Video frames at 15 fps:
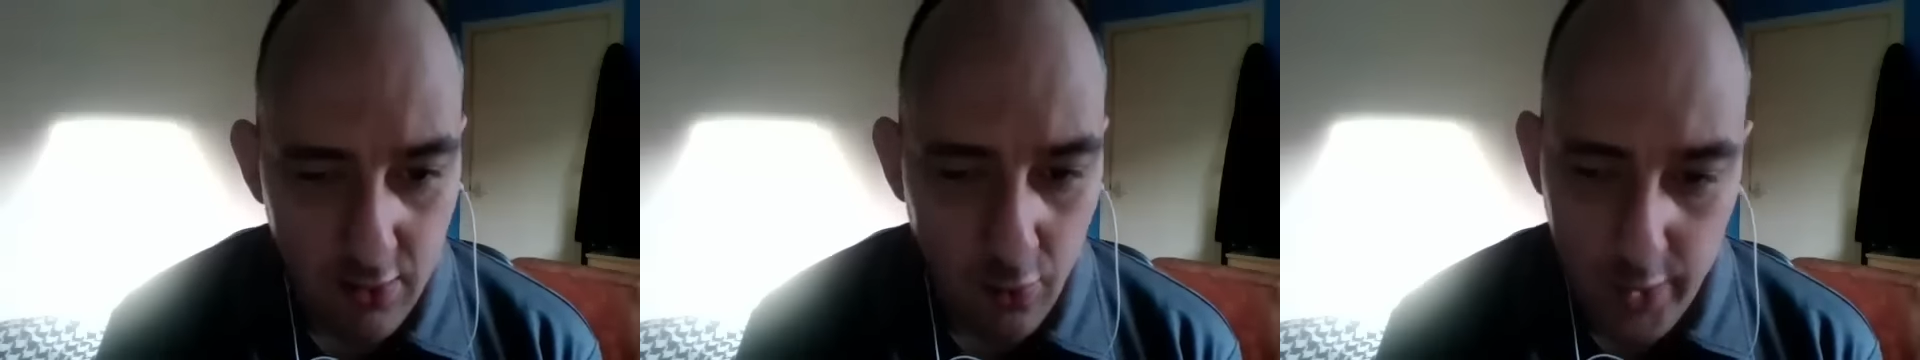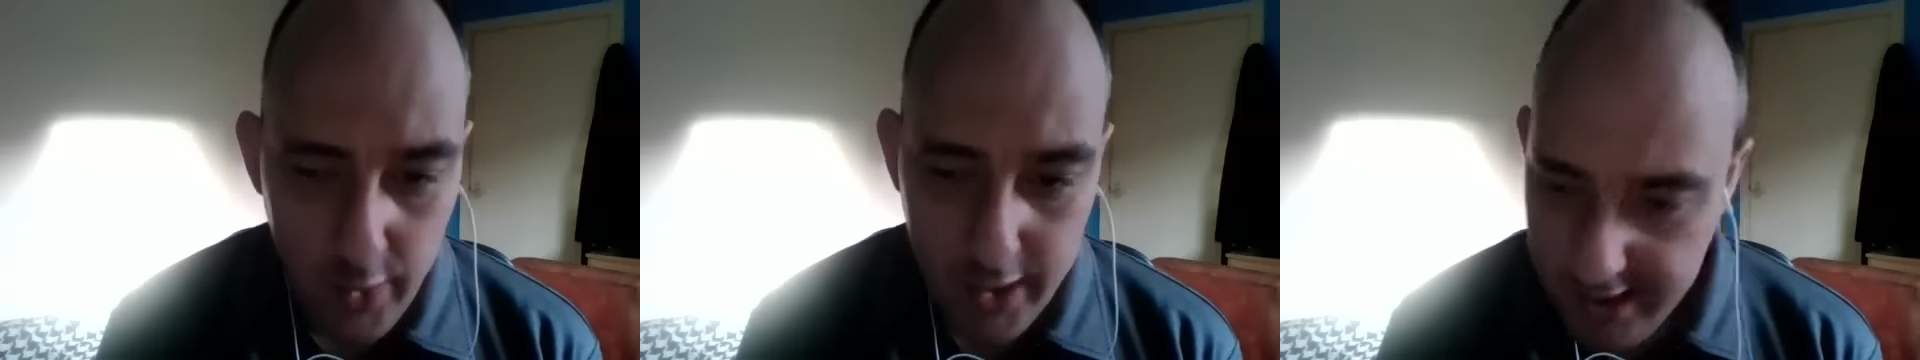
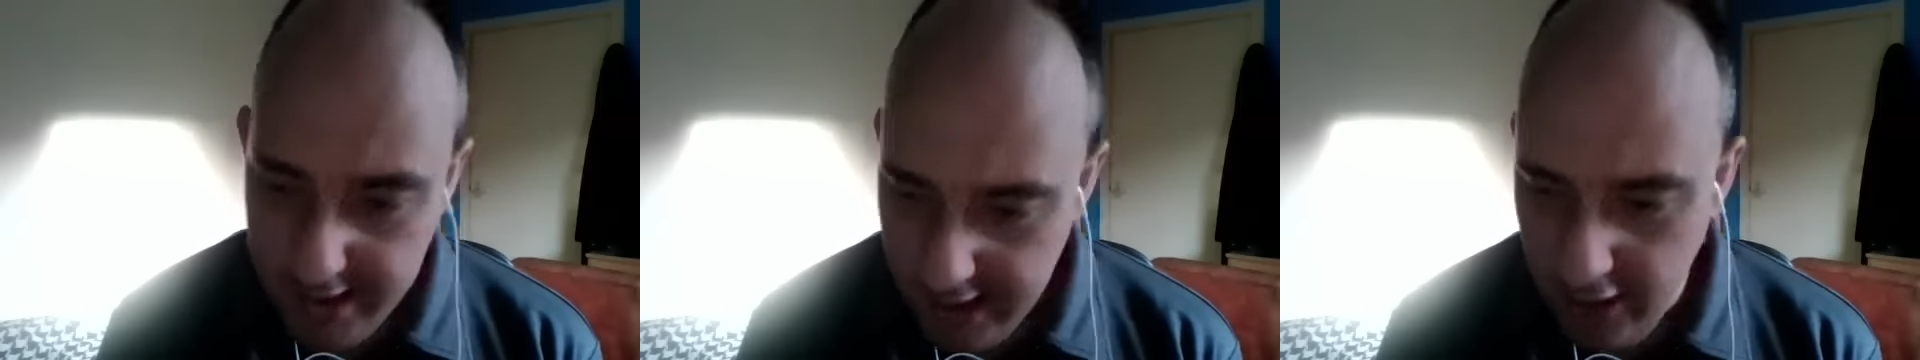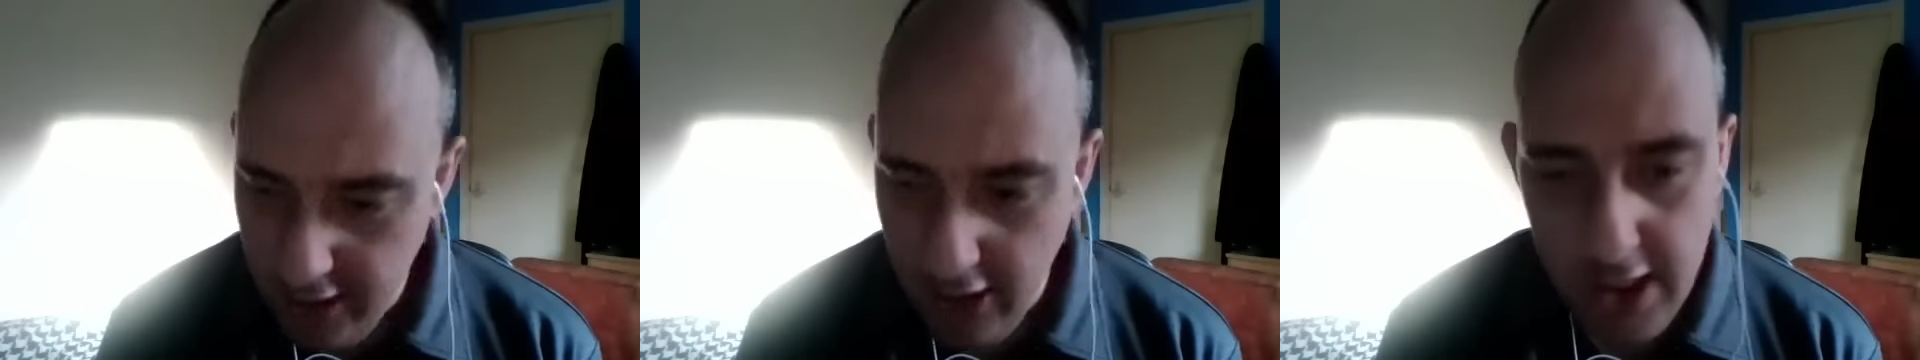we
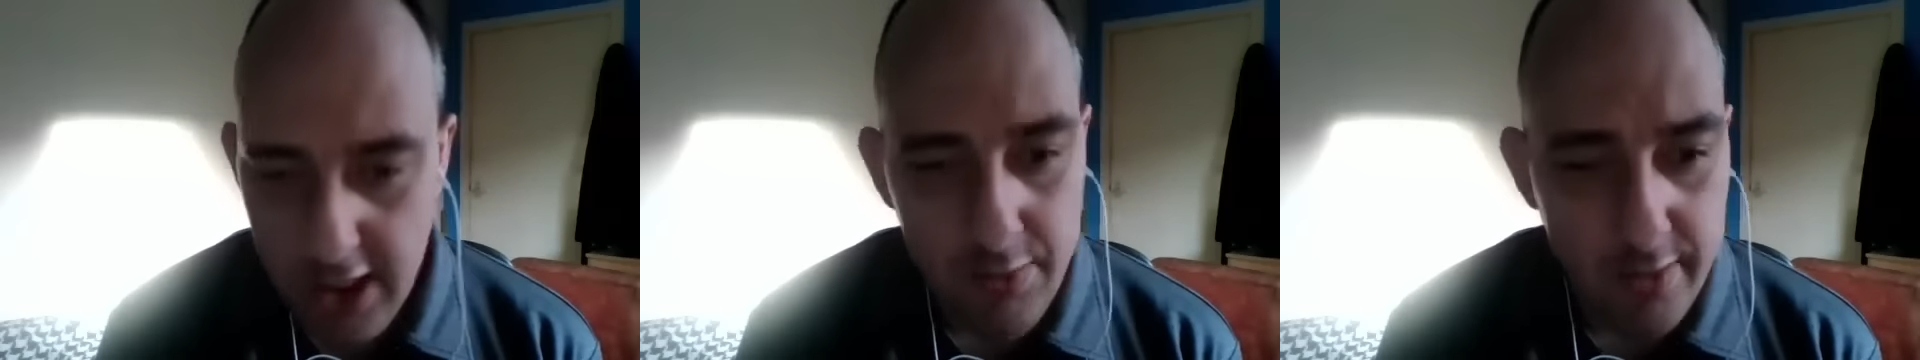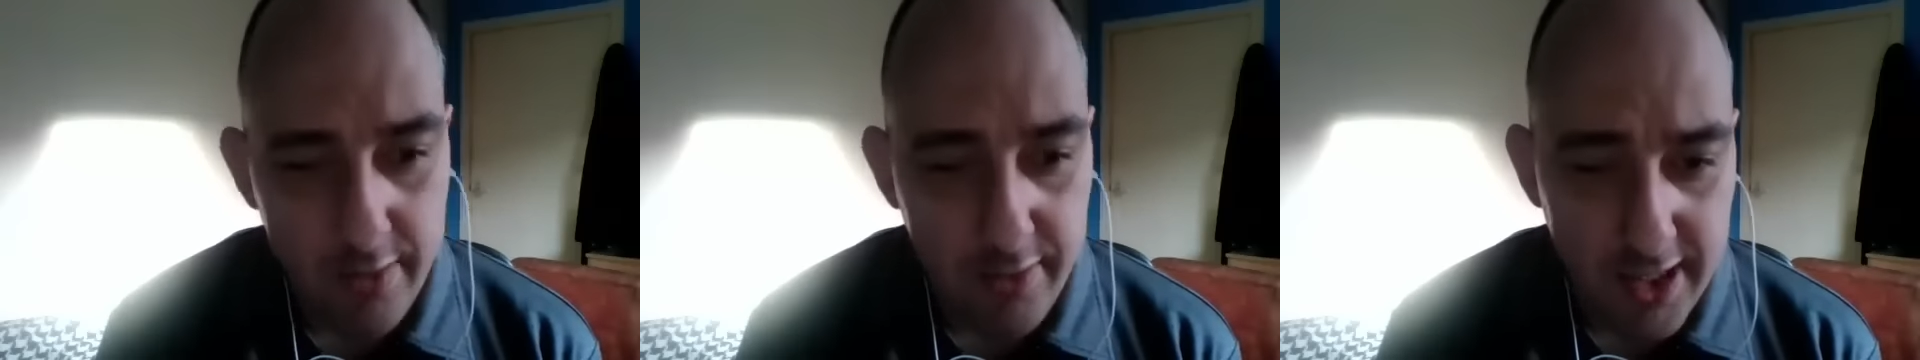continue to do
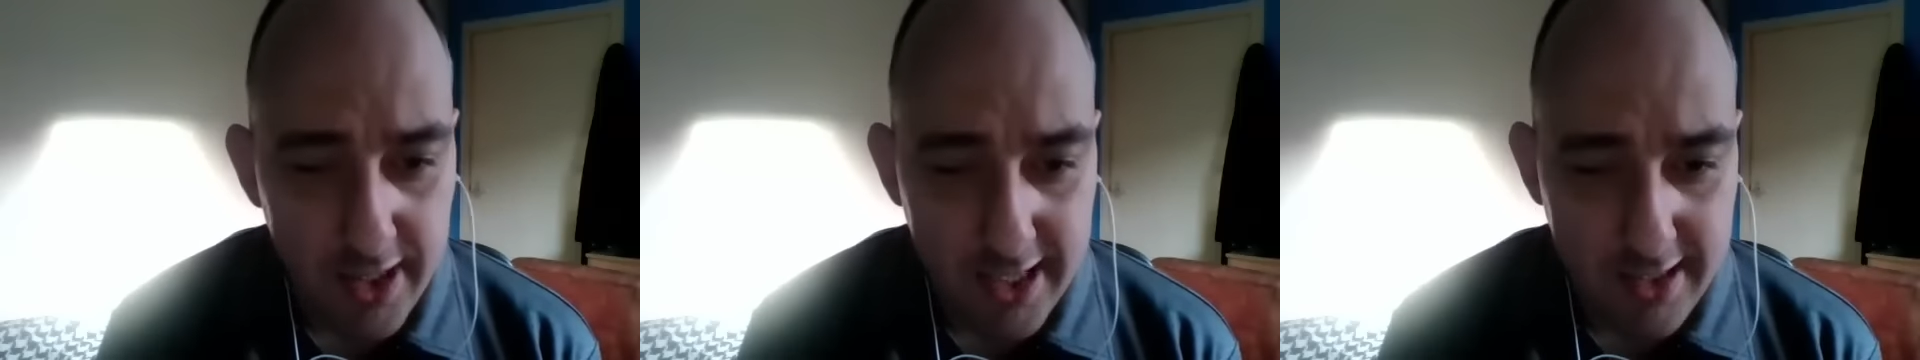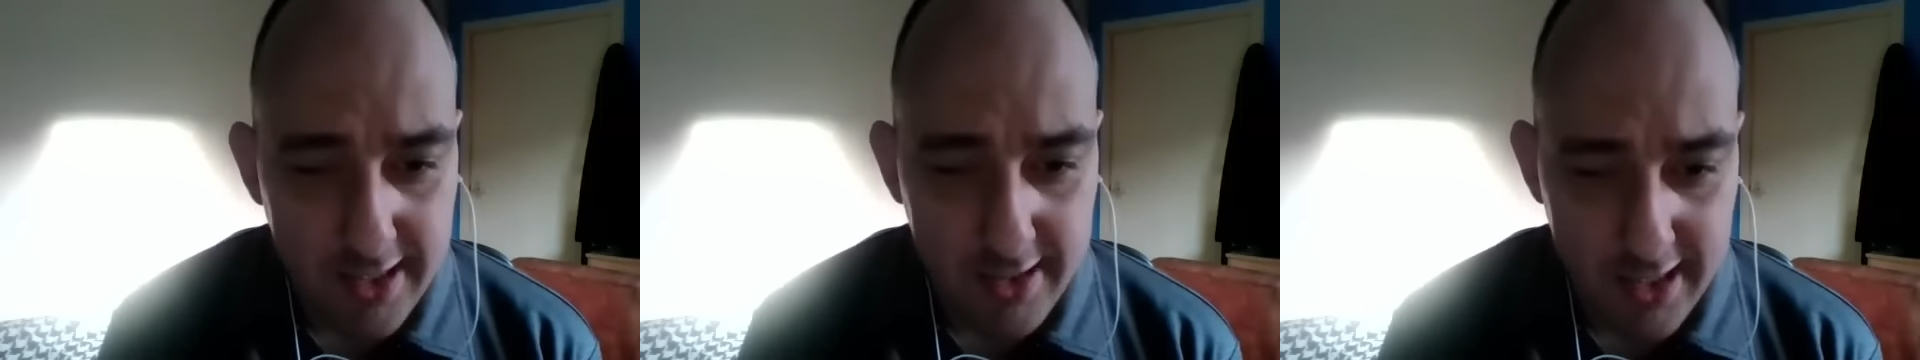what we
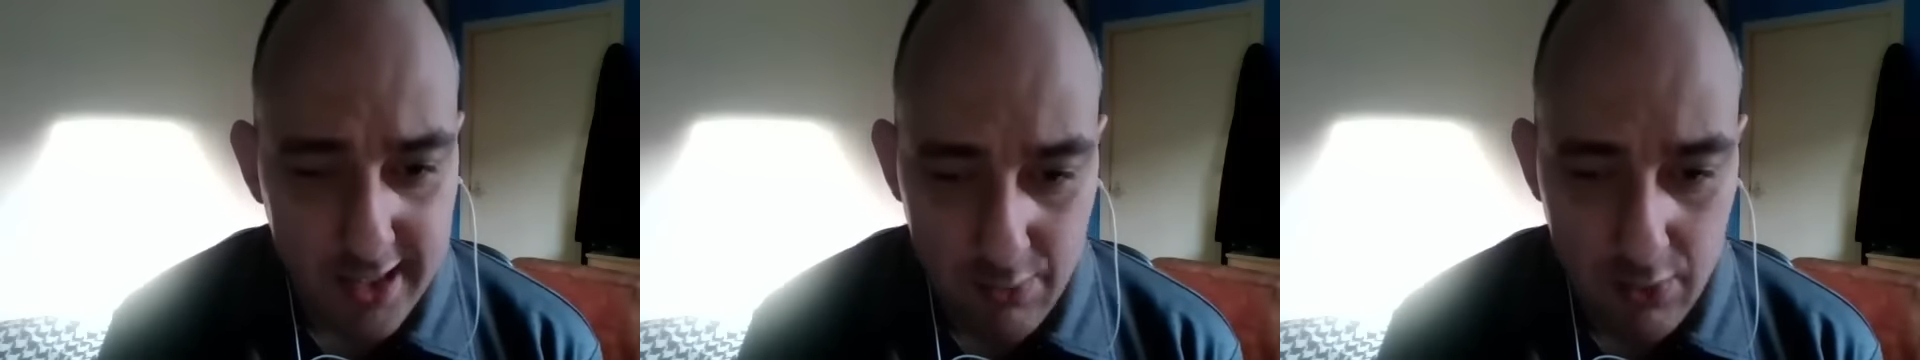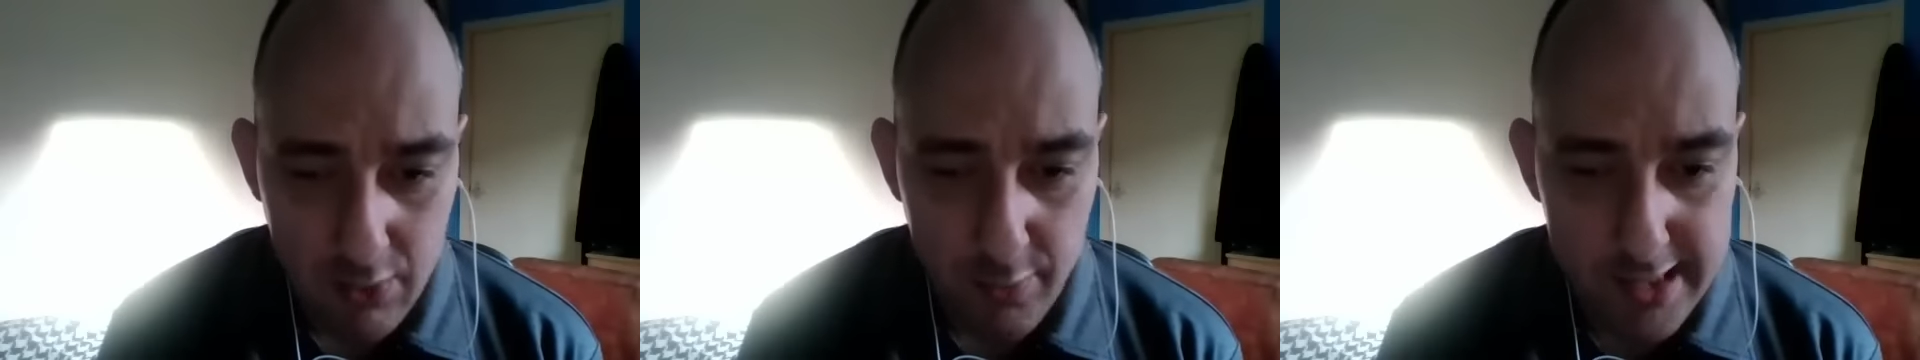like
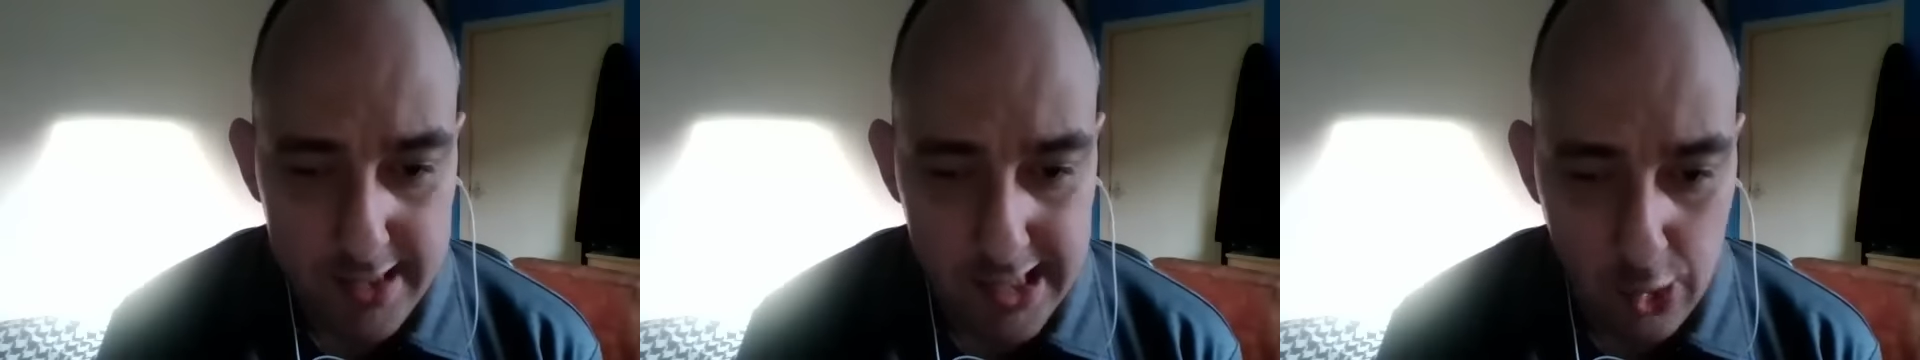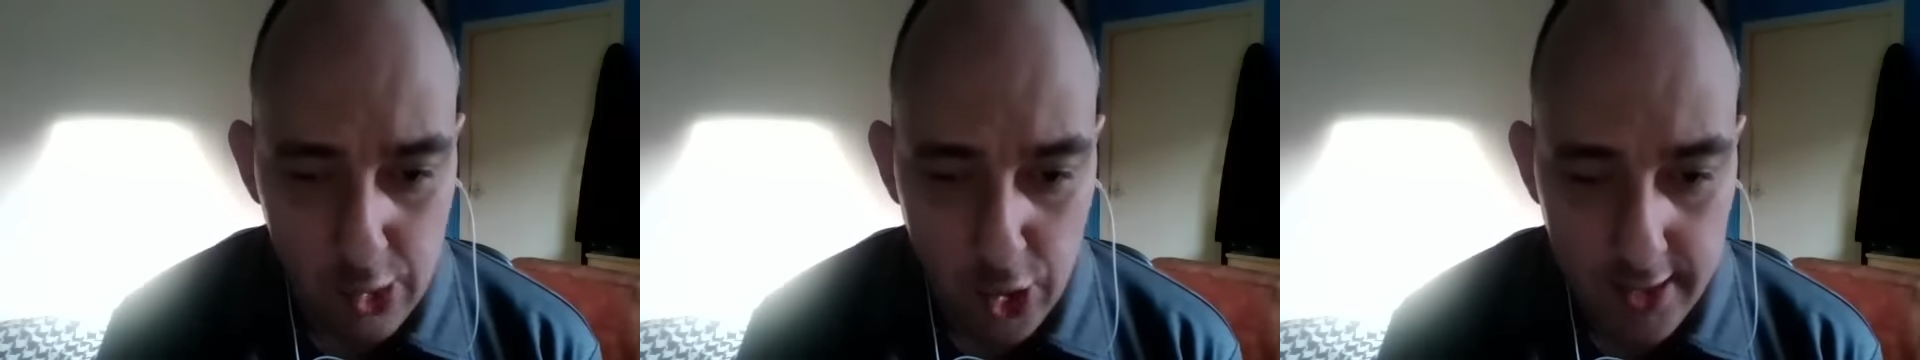and what we
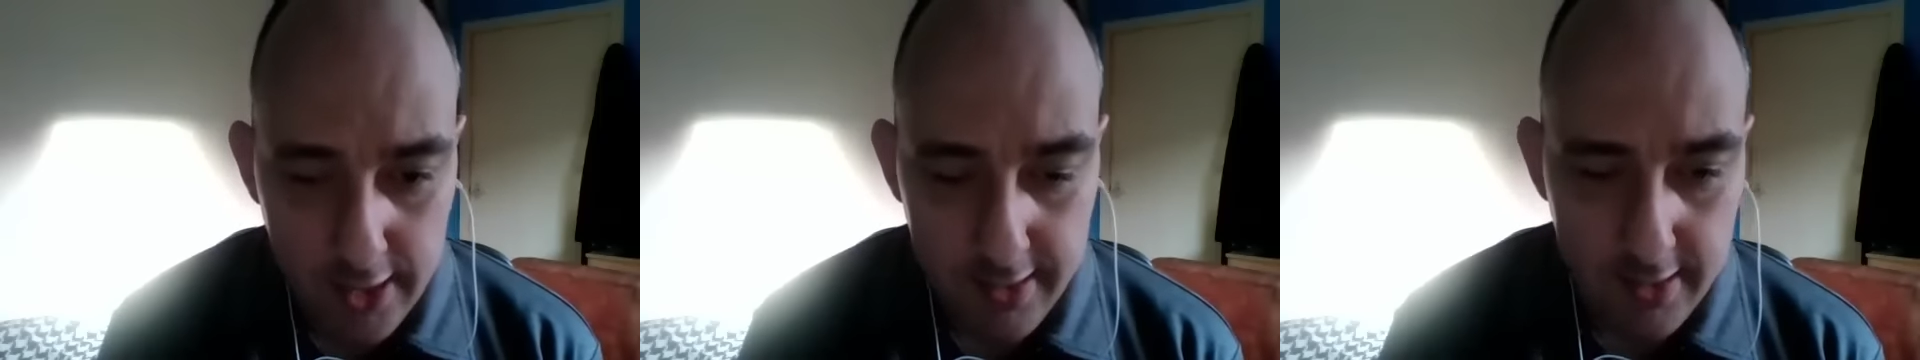enjoy.